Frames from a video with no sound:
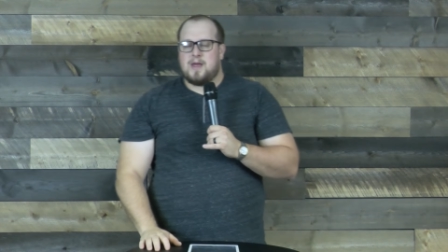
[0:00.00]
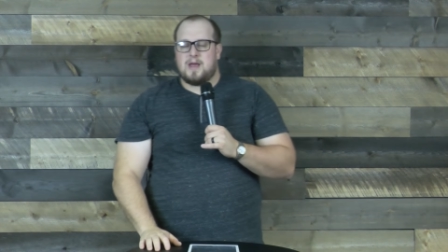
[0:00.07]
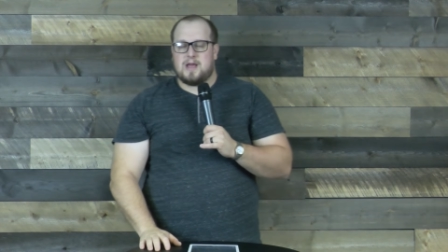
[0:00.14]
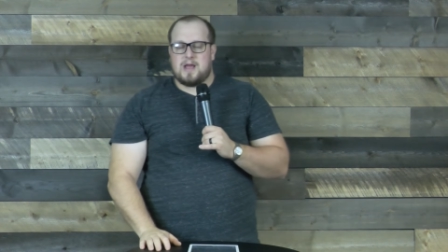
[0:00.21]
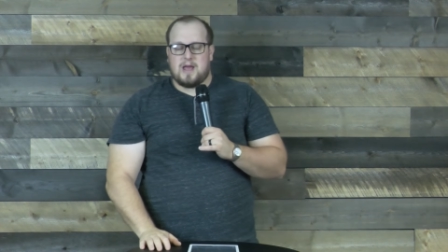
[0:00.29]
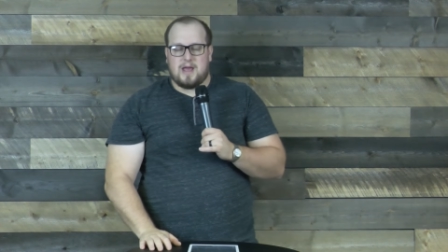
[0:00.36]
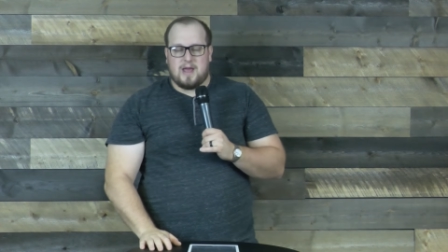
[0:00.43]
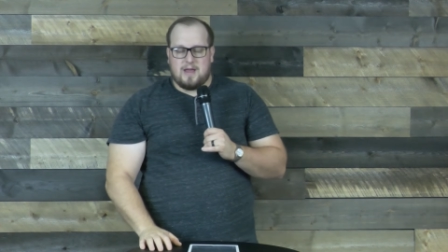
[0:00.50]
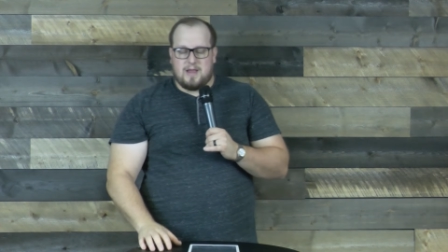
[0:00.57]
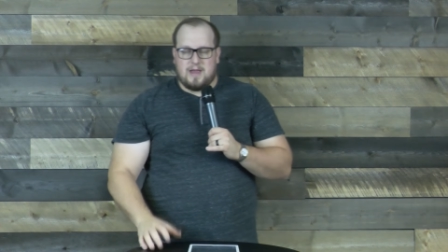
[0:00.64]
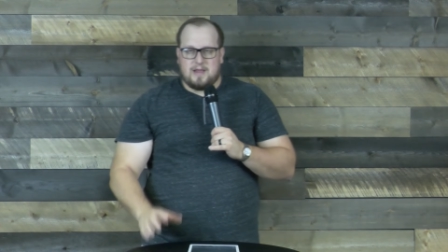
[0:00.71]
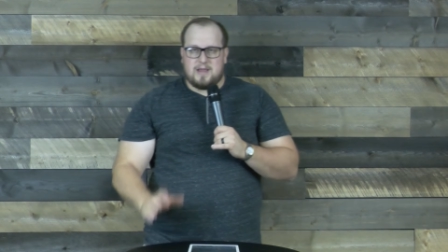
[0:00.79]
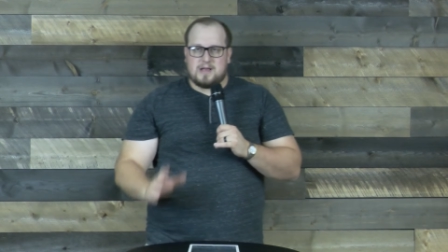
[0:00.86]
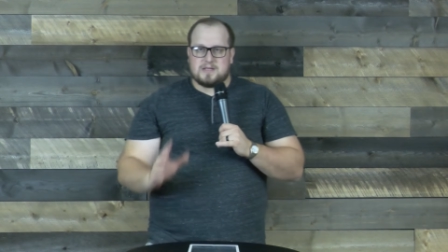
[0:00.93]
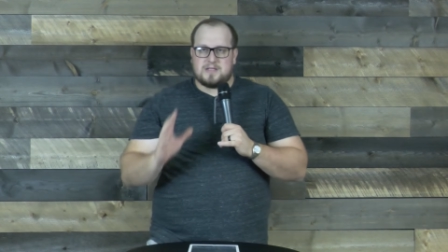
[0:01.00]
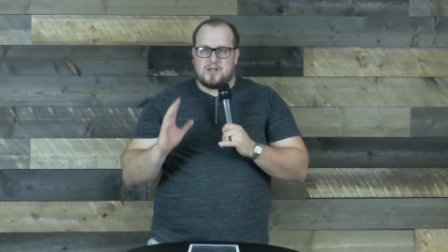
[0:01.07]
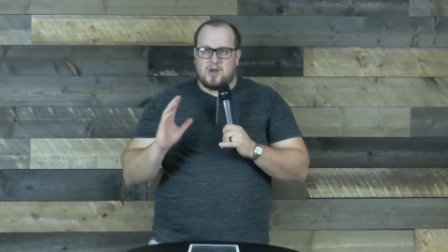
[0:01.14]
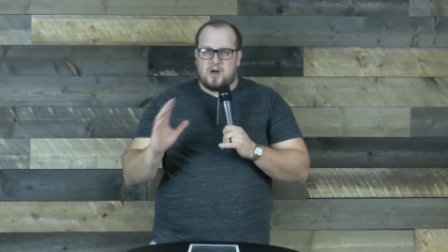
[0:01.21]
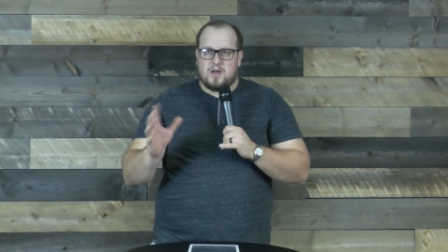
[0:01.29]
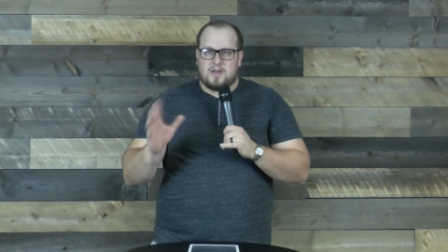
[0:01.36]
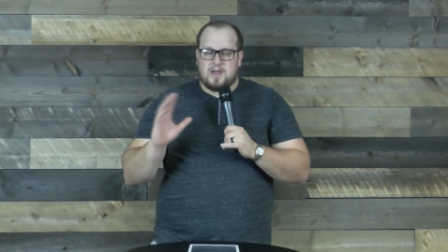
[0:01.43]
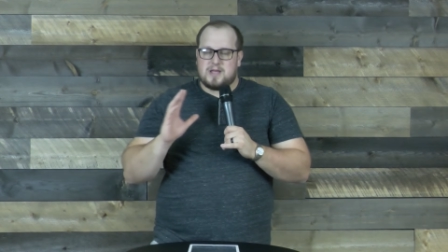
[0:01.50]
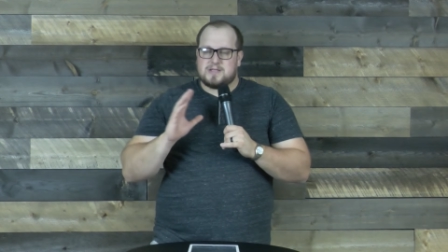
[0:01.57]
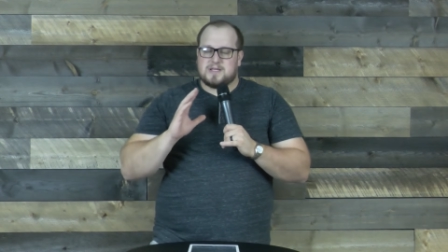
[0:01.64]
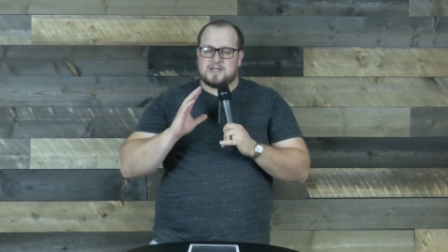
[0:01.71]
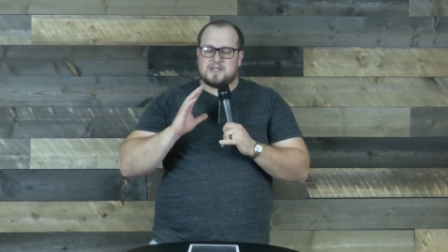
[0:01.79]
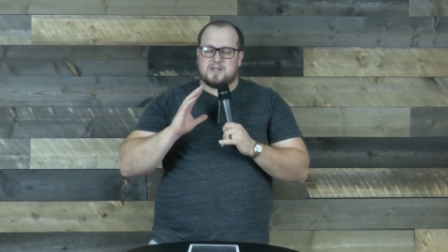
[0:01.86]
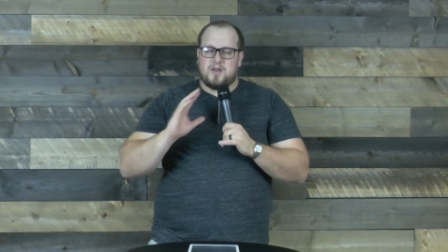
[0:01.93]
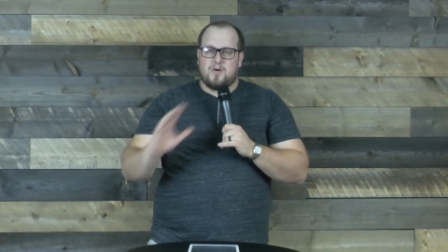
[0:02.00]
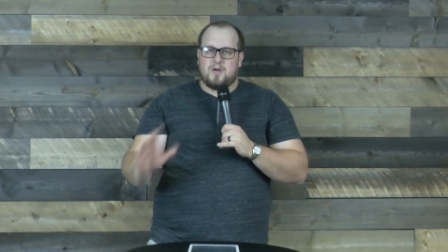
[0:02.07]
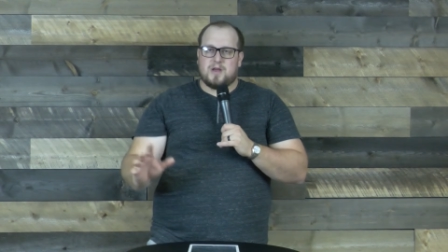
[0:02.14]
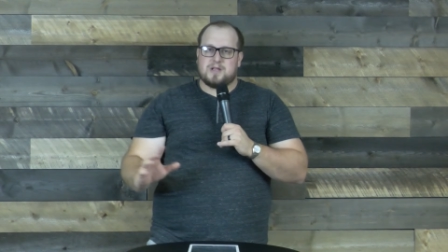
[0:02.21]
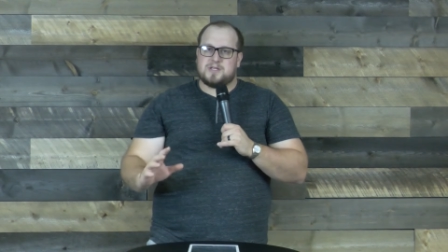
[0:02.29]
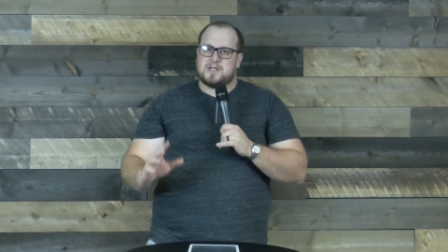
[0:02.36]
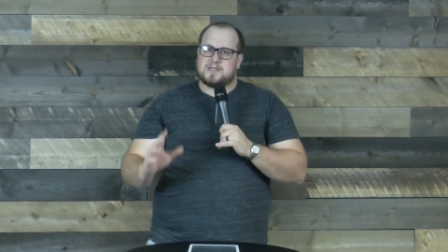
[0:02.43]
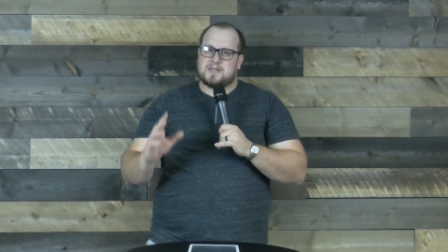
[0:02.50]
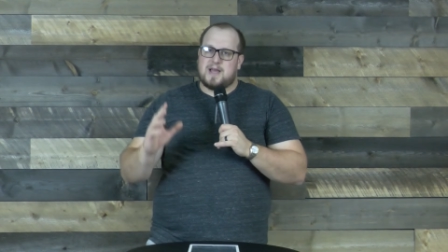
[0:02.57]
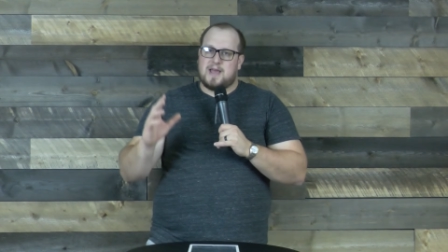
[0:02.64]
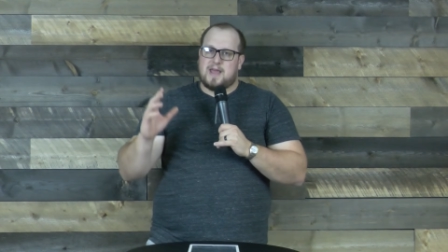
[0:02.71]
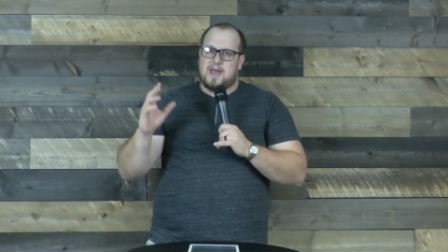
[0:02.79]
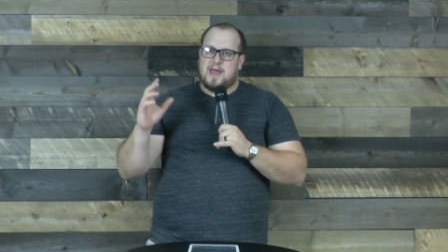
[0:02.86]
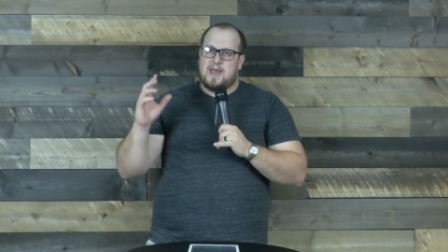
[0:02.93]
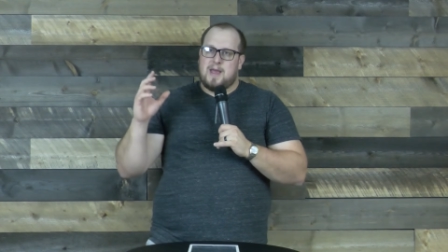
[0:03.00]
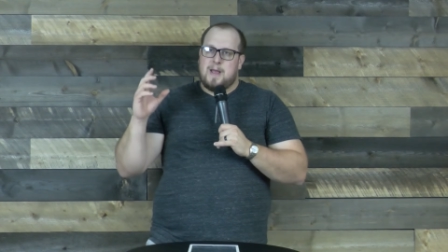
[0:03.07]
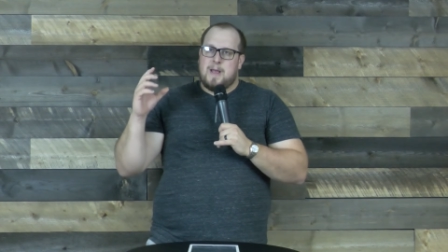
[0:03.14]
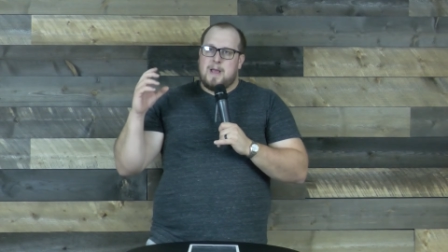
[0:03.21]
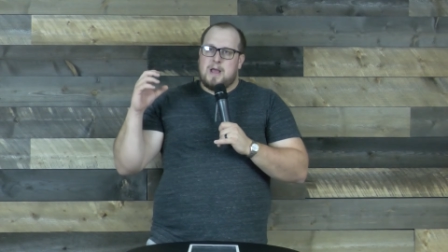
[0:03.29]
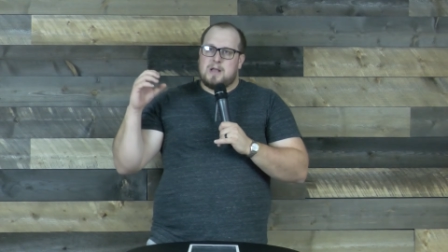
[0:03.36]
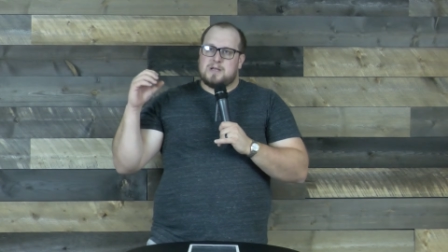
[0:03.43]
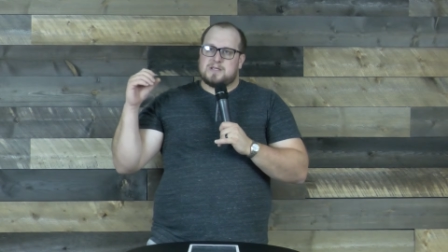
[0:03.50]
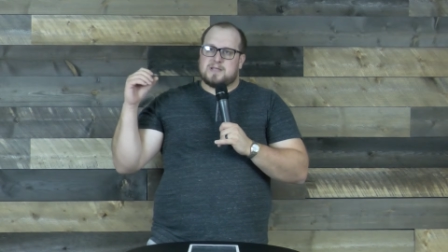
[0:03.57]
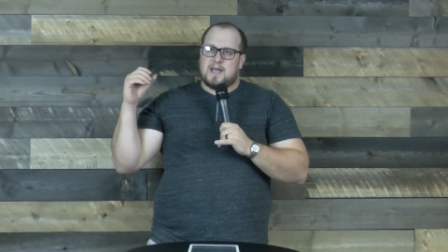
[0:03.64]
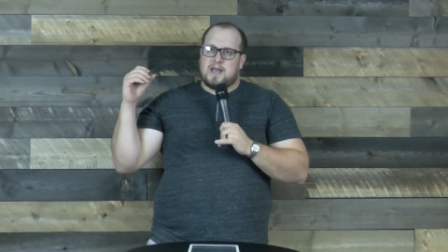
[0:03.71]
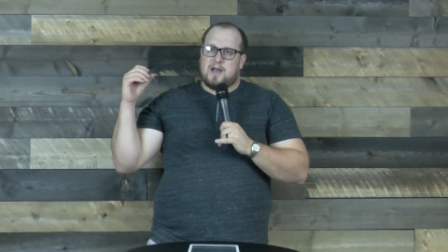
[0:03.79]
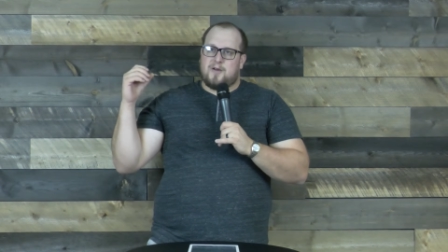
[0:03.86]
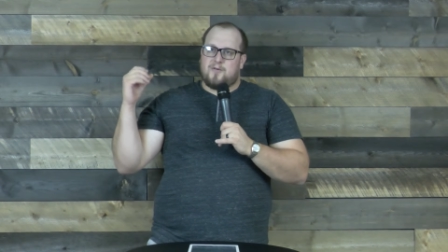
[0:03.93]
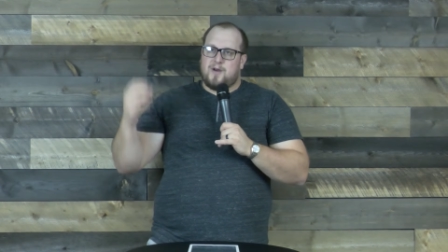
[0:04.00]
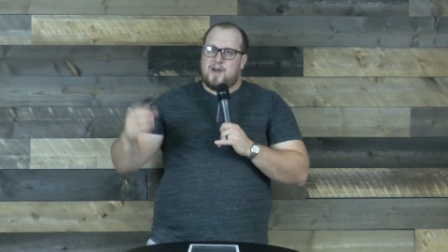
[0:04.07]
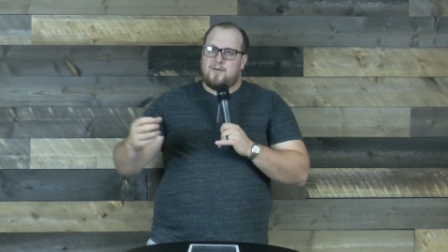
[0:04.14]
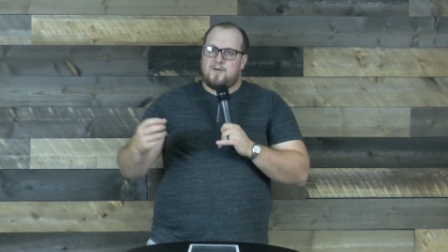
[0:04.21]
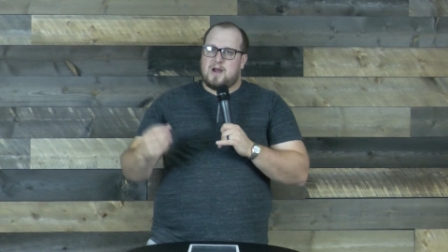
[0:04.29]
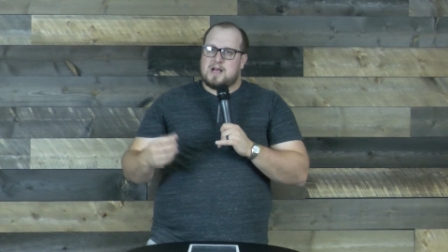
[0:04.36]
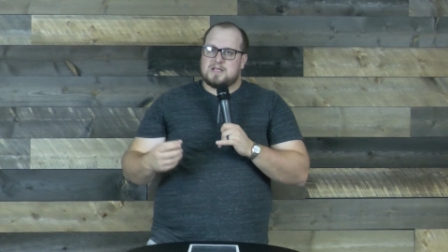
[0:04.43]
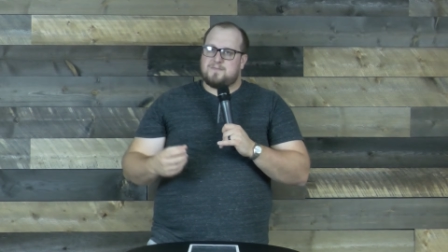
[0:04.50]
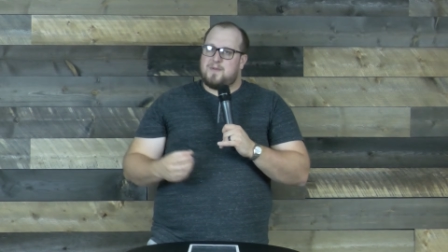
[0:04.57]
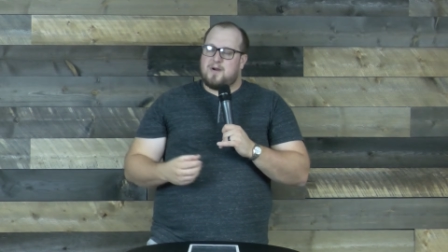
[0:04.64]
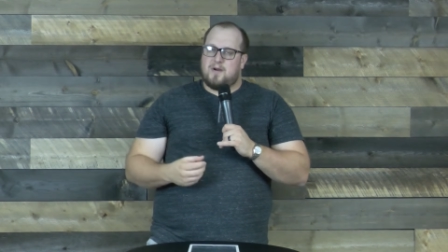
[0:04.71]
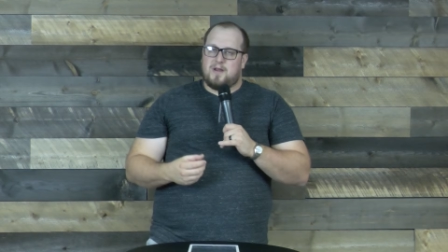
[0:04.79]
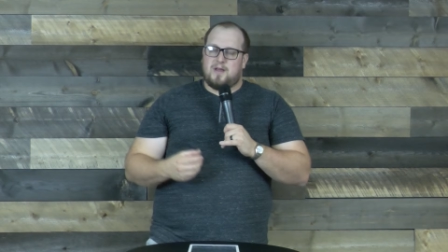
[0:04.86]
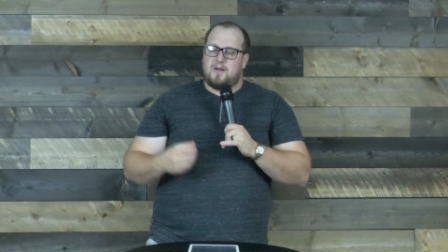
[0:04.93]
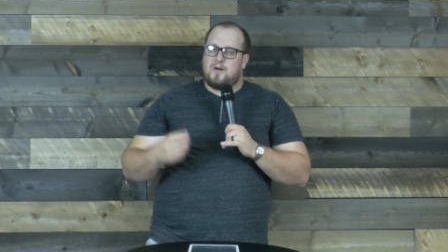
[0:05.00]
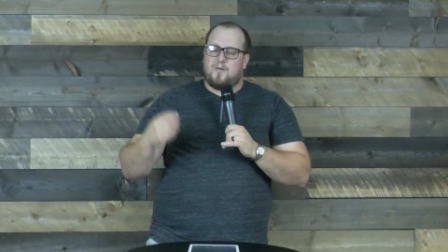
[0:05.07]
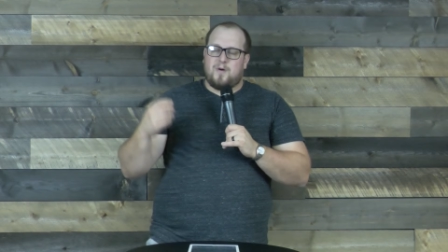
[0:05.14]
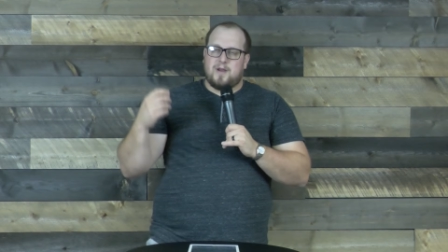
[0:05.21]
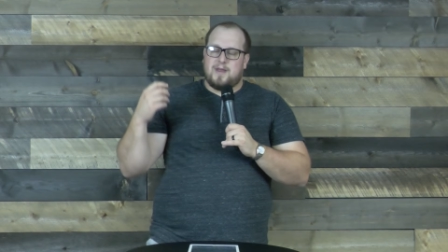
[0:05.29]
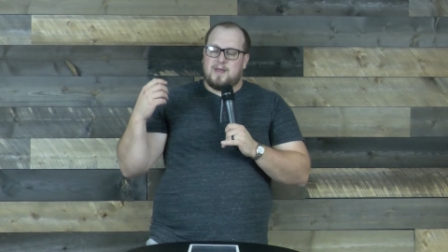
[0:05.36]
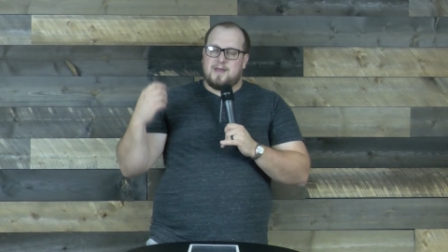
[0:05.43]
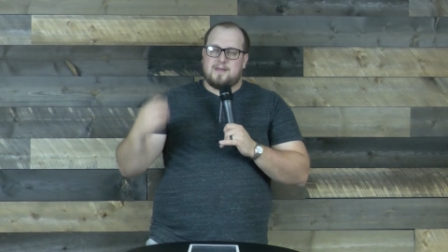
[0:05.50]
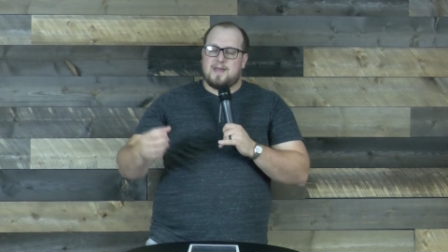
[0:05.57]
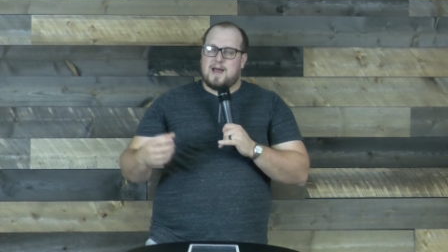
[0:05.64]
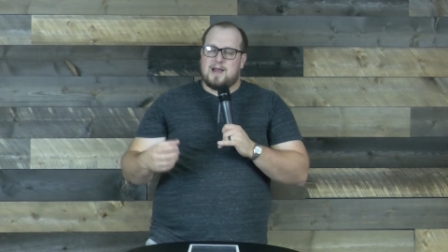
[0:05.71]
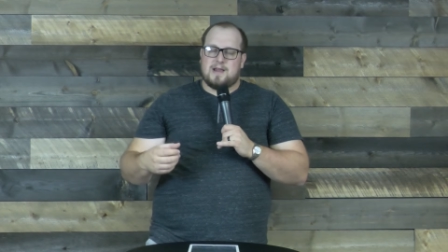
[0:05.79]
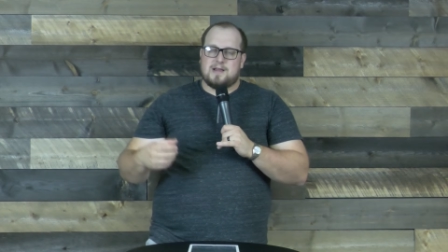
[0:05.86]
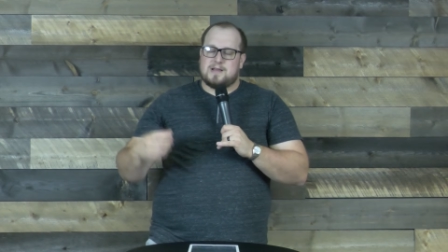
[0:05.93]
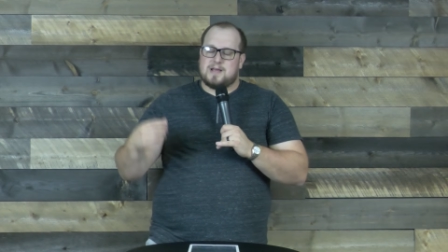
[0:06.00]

It does us no good. Just like a green raspberry, you don't want to eat that.